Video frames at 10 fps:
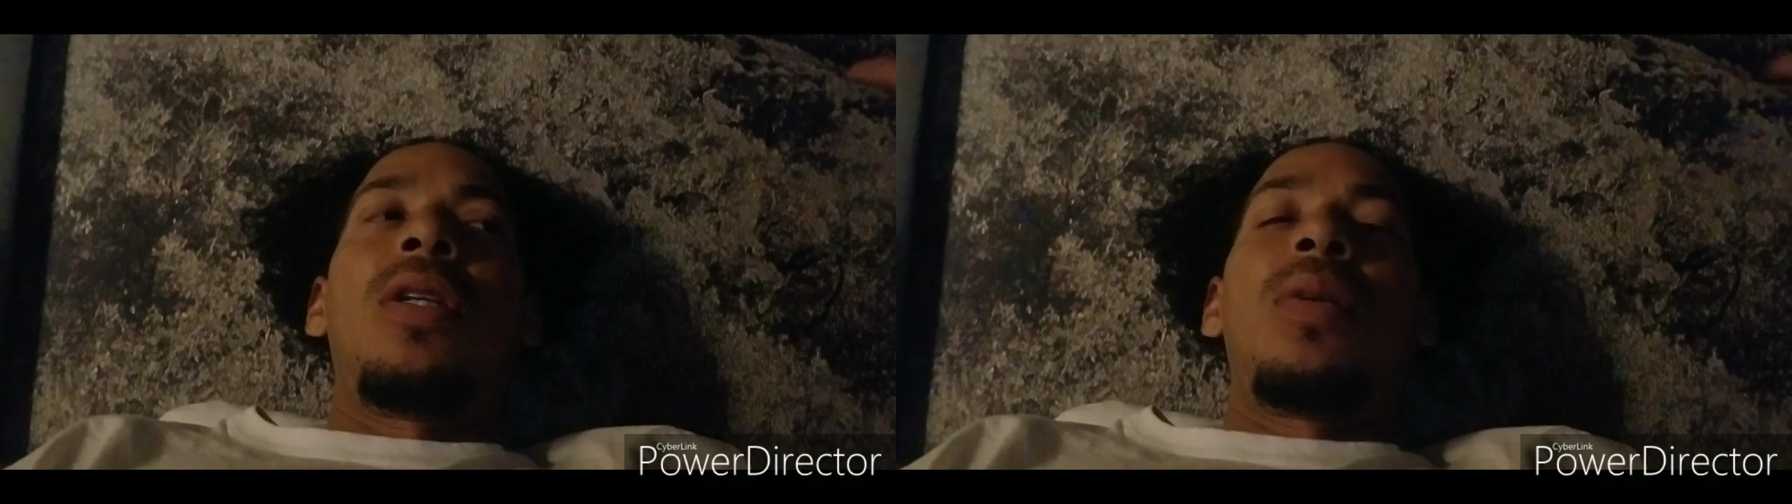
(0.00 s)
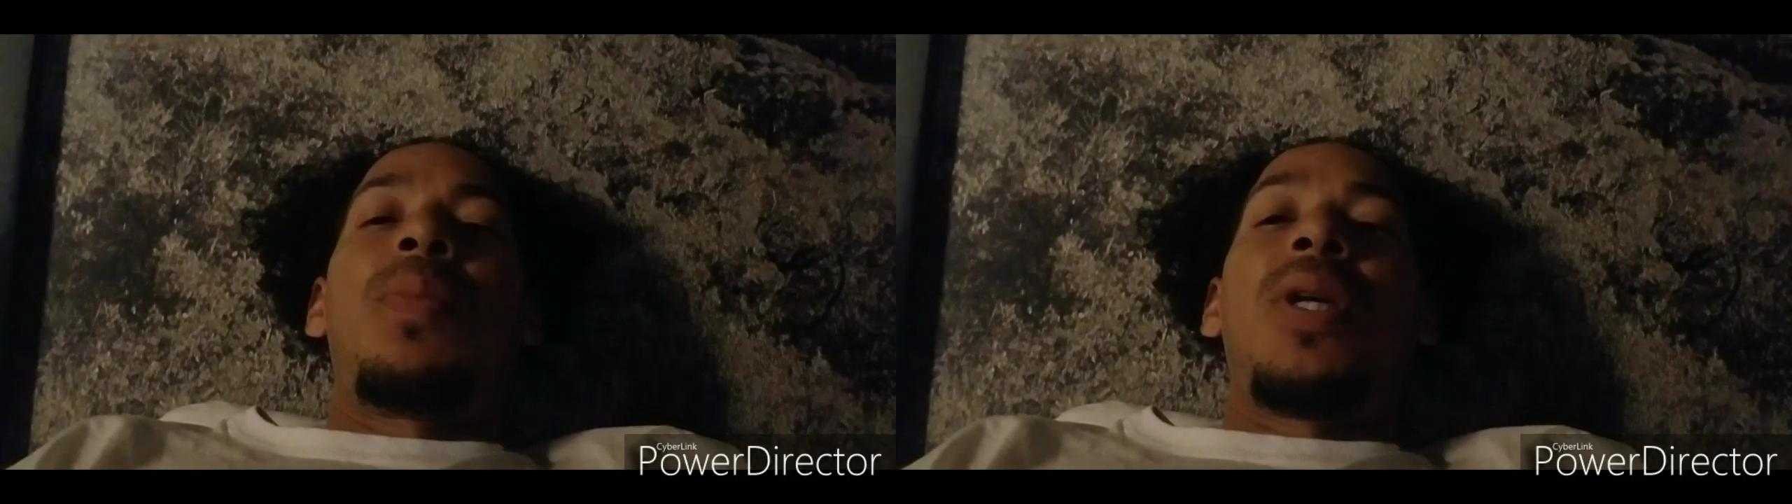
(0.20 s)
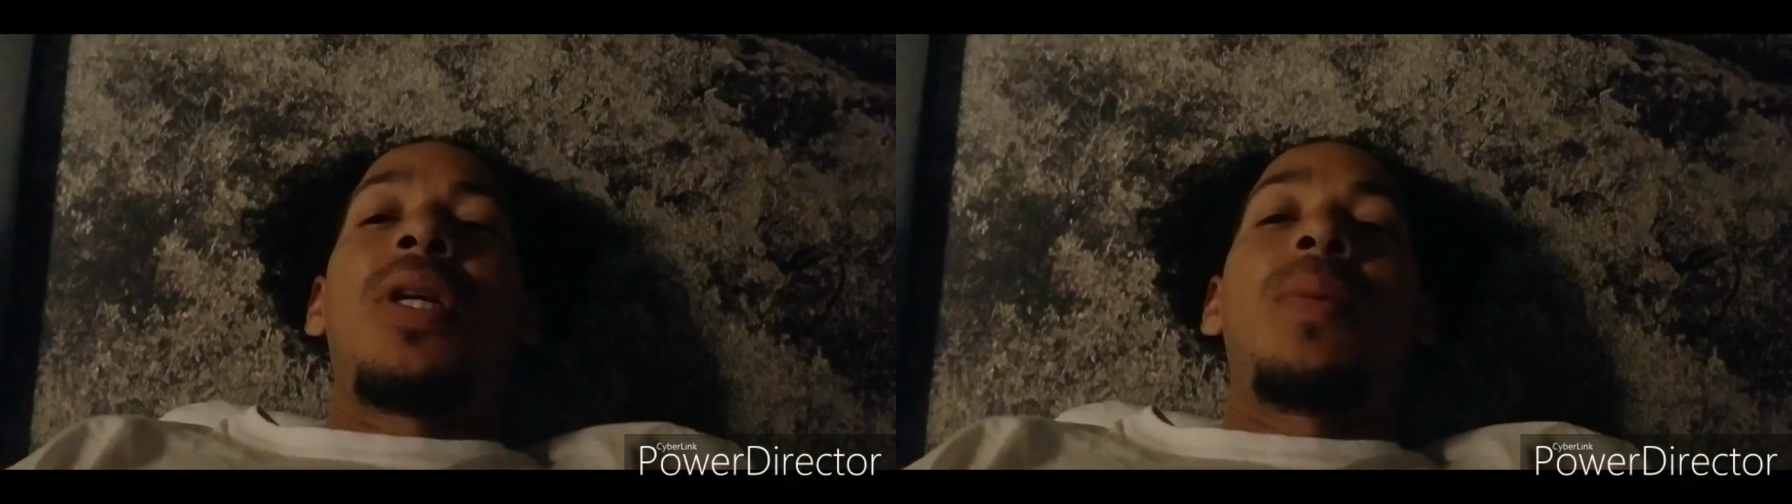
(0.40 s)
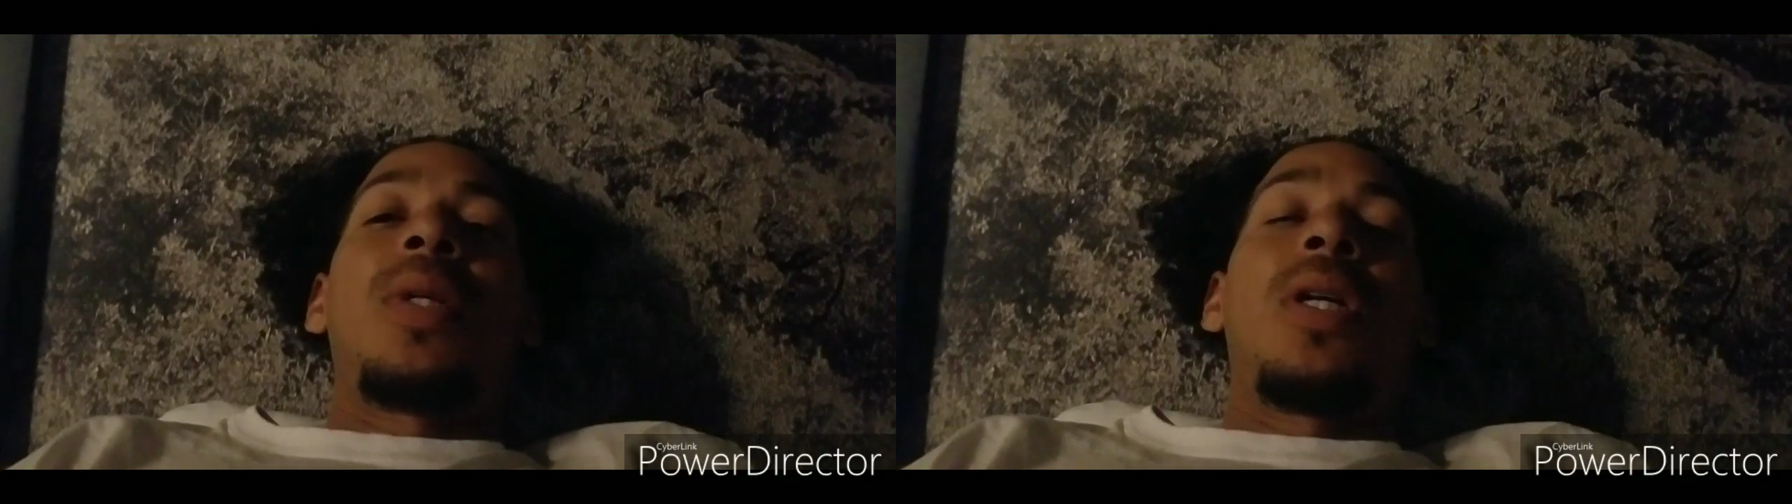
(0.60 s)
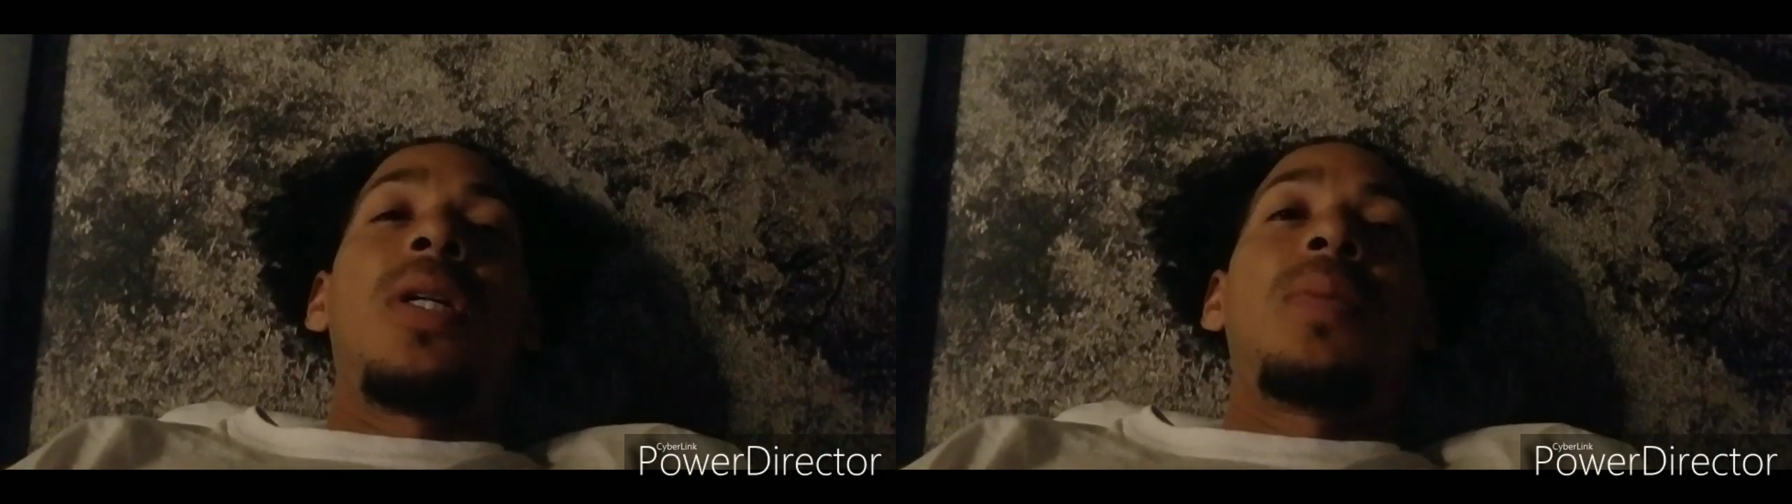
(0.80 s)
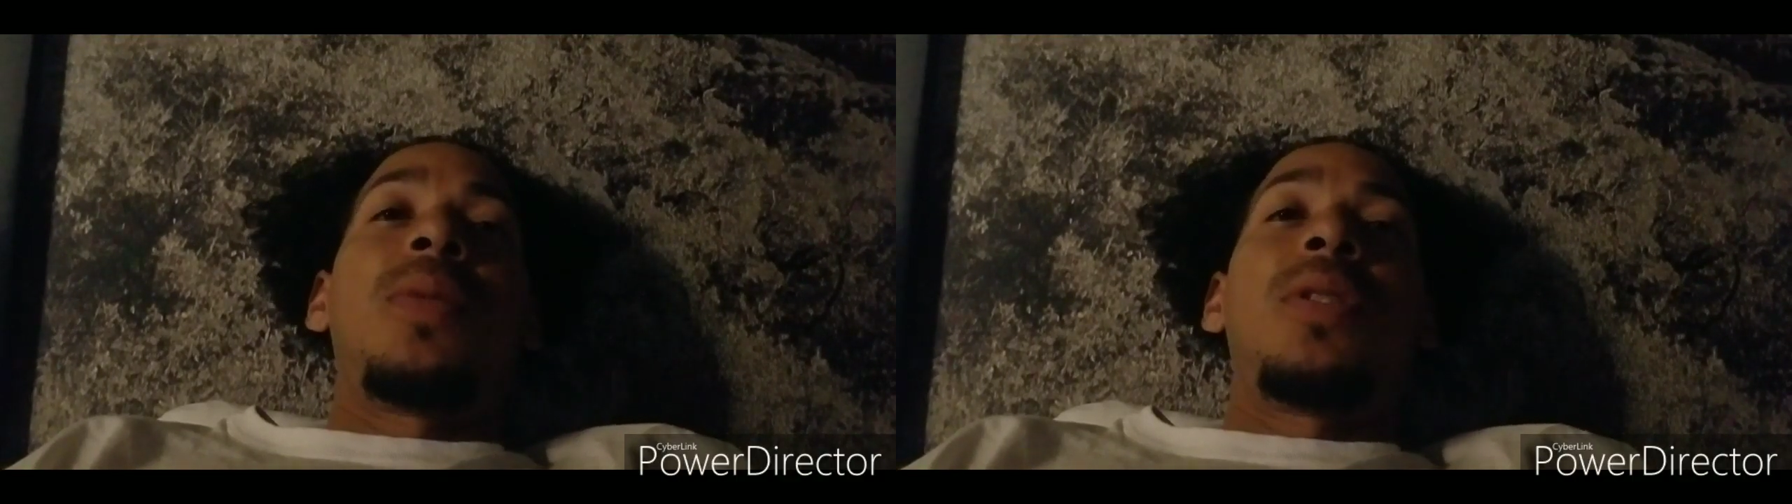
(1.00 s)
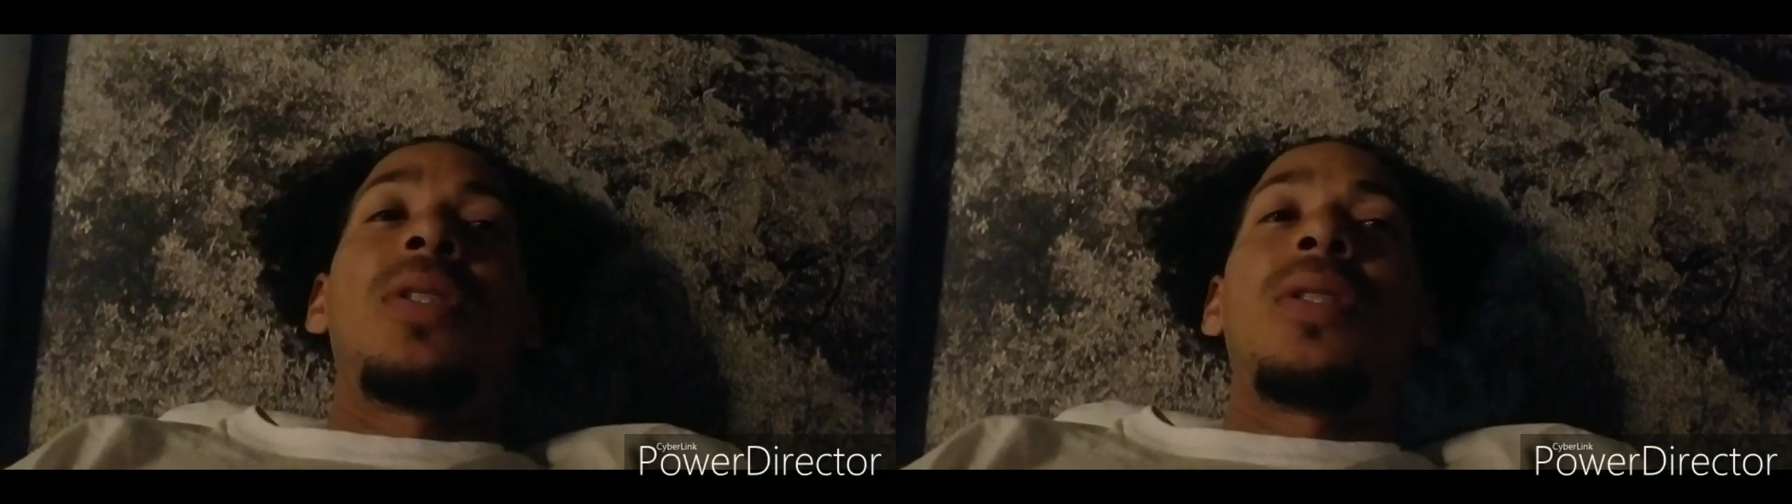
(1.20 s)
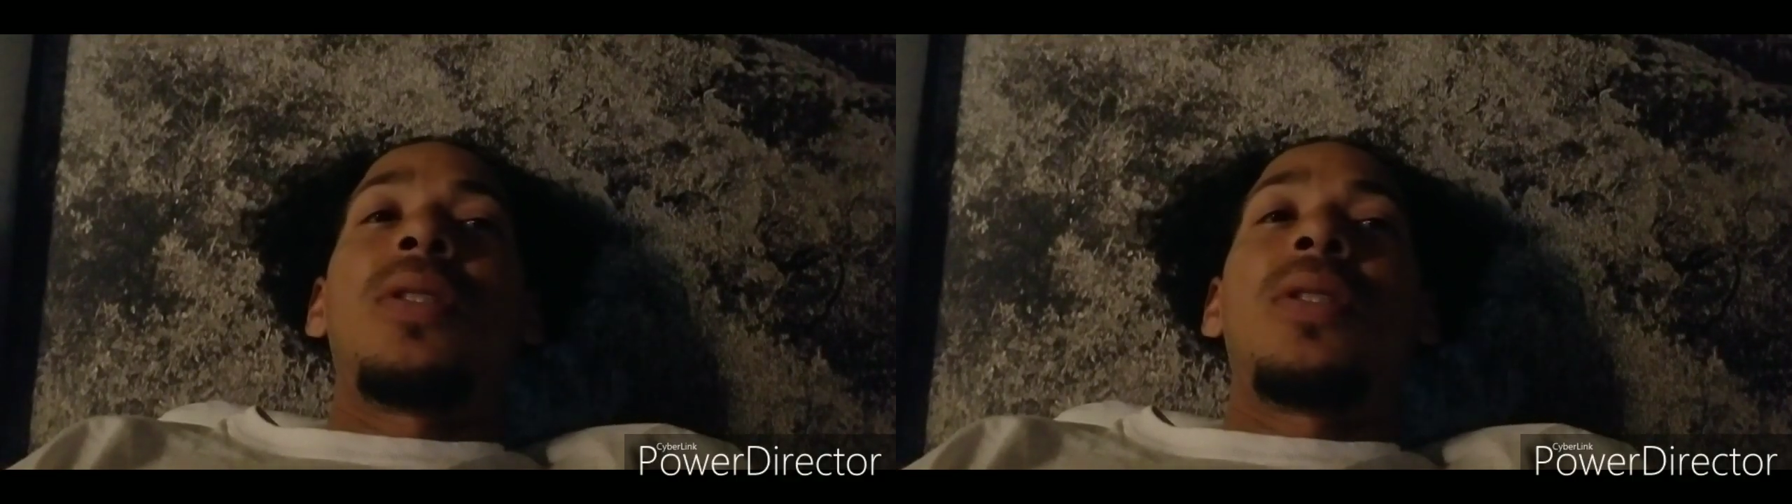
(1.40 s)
your pickup times,